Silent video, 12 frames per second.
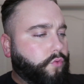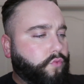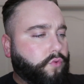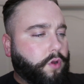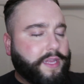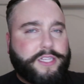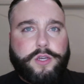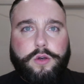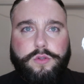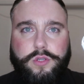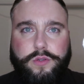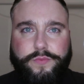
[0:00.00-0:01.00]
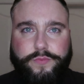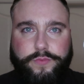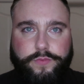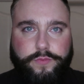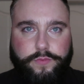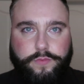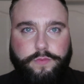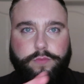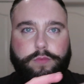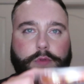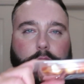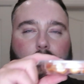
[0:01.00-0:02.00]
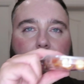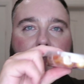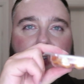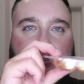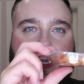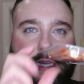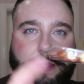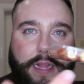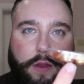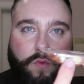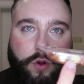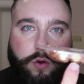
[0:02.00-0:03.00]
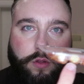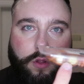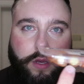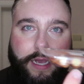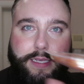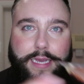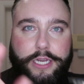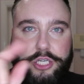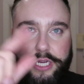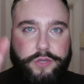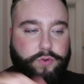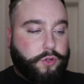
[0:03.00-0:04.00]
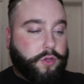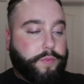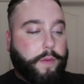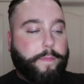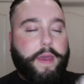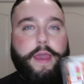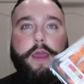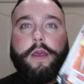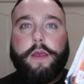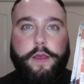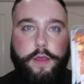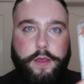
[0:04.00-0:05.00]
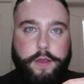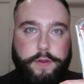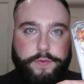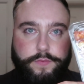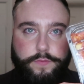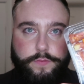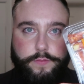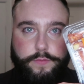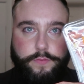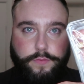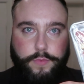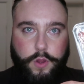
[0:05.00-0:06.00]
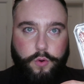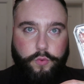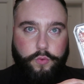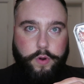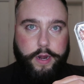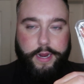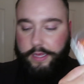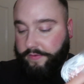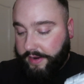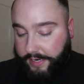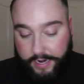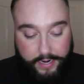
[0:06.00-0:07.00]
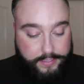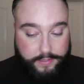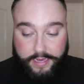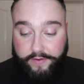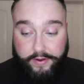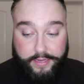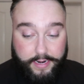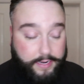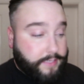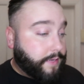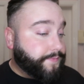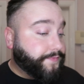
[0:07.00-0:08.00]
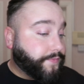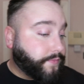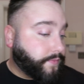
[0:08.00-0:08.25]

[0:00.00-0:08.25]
rollitos. If you can see, they're like rolled, look, it's like cheese rolled up in meat. Really, really nice. They're really nice, them.